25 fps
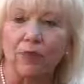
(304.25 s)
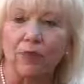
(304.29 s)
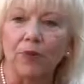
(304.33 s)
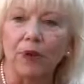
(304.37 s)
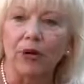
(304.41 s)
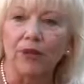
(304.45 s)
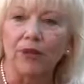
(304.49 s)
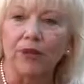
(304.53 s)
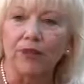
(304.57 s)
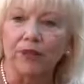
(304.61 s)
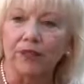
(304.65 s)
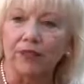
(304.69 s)

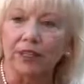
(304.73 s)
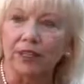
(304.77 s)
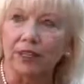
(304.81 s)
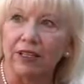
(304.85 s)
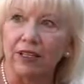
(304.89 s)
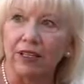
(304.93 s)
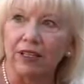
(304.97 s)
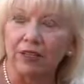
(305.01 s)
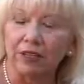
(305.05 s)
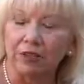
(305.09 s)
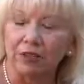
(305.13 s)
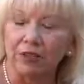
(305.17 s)
But
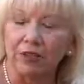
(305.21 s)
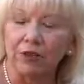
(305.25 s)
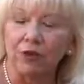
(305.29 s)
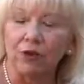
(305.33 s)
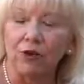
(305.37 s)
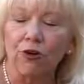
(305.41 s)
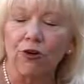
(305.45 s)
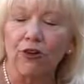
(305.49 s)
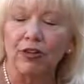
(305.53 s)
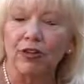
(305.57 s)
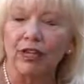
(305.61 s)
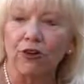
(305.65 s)
the
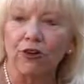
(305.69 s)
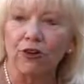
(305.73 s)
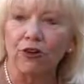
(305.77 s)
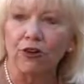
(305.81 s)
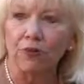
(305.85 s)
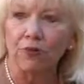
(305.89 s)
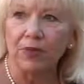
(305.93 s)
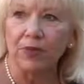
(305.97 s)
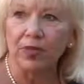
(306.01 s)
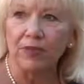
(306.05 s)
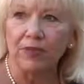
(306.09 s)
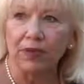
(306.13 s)
Target
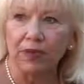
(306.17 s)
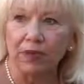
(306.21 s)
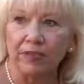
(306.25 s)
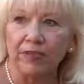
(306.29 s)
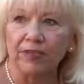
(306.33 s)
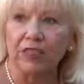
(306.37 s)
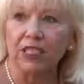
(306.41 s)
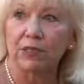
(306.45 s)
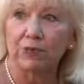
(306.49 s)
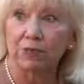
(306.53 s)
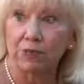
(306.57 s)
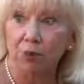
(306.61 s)
Outcome
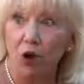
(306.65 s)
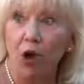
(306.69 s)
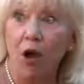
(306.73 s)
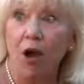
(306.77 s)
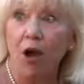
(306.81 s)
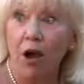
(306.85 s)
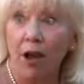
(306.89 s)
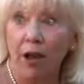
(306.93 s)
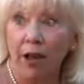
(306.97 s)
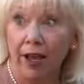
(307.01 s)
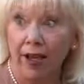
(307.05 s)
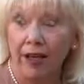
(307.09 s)
Index
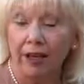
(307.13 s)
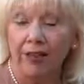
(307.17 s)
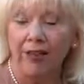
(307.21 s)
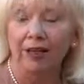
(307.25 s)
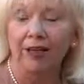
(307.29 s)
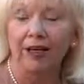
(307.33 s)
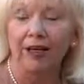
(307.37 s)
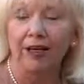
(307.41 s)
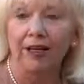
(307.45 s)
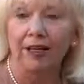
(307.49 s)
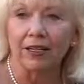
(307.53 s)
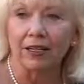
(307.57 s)
SPRI,
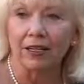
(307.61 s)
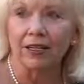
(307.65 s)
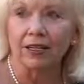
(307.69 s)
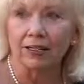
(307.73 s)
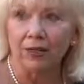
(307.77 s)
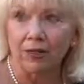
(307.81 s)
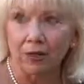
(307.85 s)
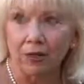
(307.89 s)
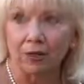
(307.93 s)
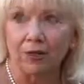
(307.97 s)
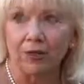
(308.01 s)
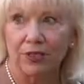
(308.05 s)

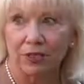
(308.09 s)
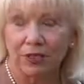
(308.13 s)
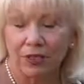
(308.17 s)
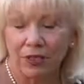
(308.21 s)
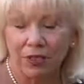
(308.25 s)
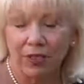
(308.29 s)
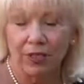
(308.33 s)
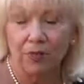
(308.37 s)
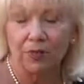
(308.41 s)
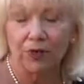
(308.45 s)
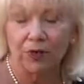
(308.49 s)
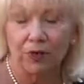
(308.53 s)
so it's the
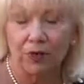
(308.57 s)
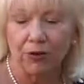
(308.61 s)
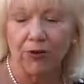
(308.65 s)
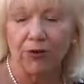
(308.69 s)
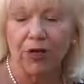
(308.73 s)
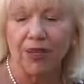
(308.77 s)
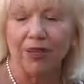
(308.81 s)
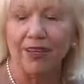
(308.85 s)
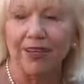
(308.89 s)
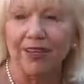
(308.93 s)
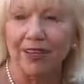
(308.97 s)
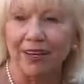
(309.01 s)

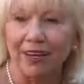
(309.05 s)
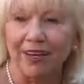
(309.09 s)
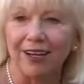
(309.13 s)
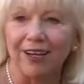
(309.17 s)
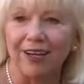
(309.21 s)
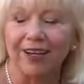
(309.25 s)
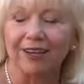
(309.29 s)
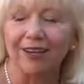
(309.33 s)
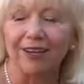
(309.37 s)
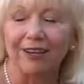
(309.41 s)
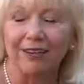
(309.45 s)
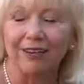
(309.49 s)

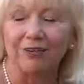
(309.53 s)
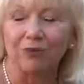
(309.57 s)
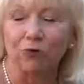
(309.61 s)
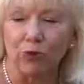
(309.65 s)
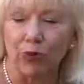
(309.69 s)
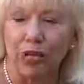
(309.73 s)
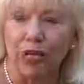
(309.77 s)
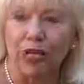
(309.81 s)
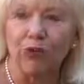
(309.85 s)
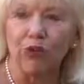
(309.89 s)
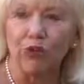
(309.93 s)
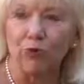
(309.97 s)
CBOE
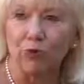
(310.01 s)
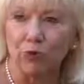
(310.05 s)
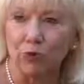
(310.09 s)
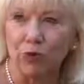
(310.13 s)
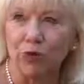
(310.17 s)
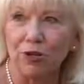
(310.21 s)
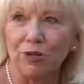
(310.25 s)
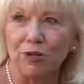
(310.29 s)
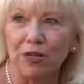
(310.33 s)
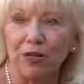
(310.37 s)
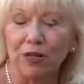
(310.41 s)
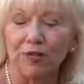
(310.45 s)
Range
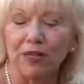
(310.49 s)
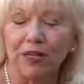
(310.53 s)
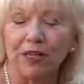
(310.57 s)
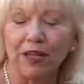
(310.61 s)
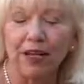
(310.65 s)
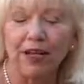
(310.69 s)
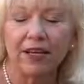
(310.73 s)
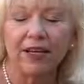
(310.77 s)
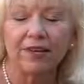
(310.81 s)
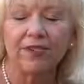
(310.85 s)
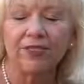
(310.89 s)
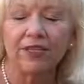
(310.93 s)
Premium
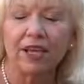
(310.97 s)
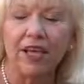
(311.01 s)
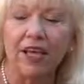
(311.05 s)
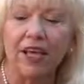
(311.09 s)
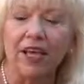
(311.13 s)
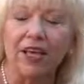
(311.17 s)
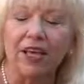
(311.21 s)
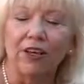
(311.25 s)
Index.